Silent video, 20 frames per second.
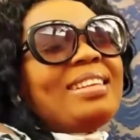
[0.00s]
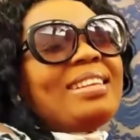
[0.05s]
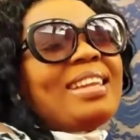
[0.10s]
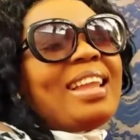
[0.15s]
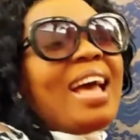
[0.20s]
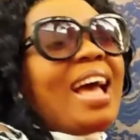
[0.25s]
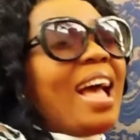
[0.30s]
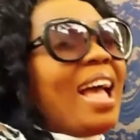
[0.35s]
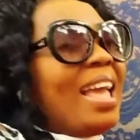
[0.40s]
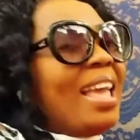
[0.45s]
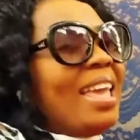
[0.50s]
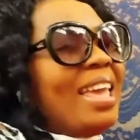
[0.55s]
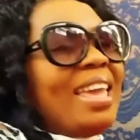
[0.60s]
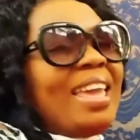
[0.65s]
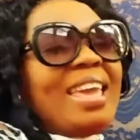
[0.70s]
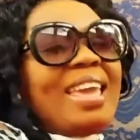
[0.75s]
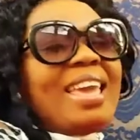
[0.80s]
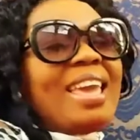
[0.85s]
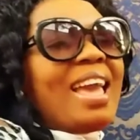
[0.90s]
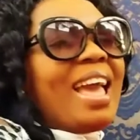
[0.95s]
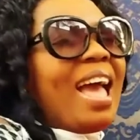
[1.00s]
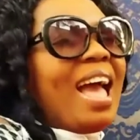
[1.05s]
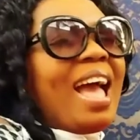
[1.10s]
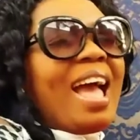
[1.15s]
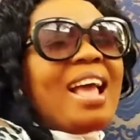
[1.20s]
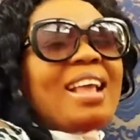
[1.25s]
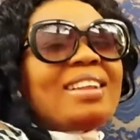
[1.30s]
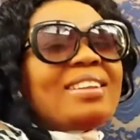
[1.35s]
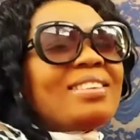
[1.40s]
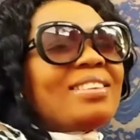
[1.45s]
Now I
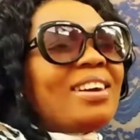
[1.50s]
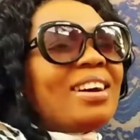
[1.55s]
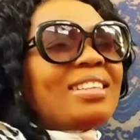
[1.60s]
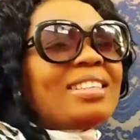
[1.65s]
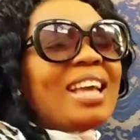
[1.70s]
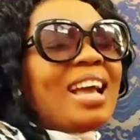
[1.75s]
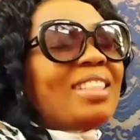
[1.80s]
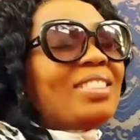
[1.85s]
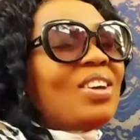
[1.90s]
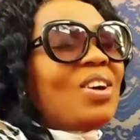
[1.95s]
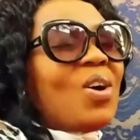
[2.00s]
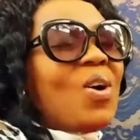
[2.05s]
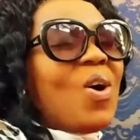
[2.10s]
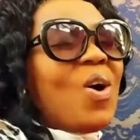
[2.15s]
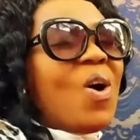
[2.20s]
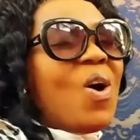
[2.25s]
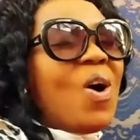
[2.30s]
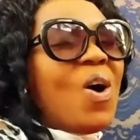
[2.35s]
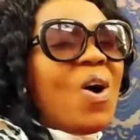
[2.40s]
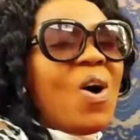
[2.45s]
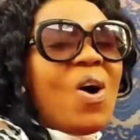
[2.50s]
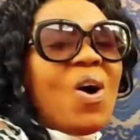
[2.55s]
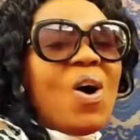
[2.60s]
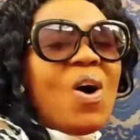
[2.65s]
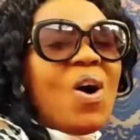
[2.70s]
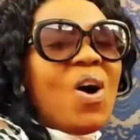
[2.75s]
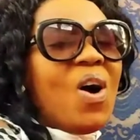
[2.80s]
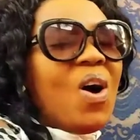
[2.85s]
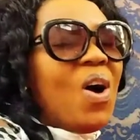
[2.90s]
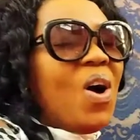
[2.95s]
am. God get the
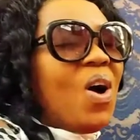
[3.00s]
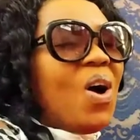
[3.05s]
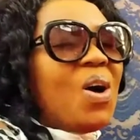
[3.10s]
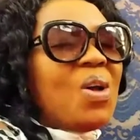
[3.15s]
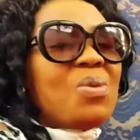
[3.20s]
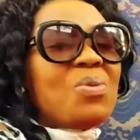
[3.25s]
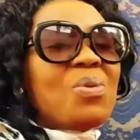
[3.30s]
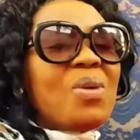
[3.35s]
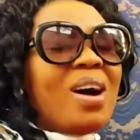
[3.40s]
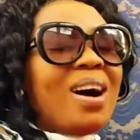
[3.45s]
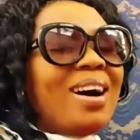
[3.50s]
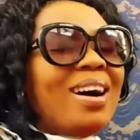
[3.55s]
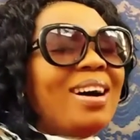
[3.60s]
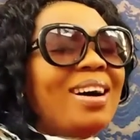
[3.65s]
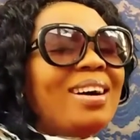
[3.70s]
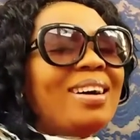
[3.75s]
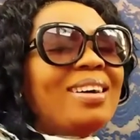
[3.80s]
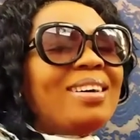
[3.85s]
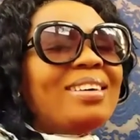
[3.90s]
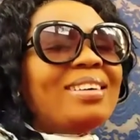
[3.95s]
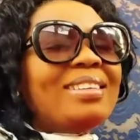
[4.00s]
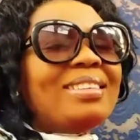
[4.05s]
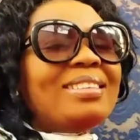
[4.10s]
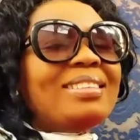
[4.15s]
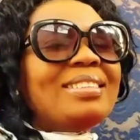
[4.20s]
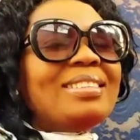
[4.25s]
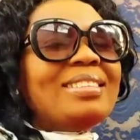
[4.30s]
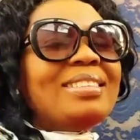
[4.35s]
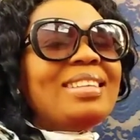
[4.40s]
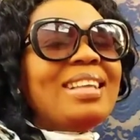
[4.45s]
whole
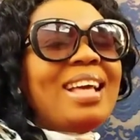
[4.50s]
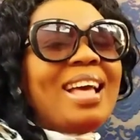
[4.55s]
world.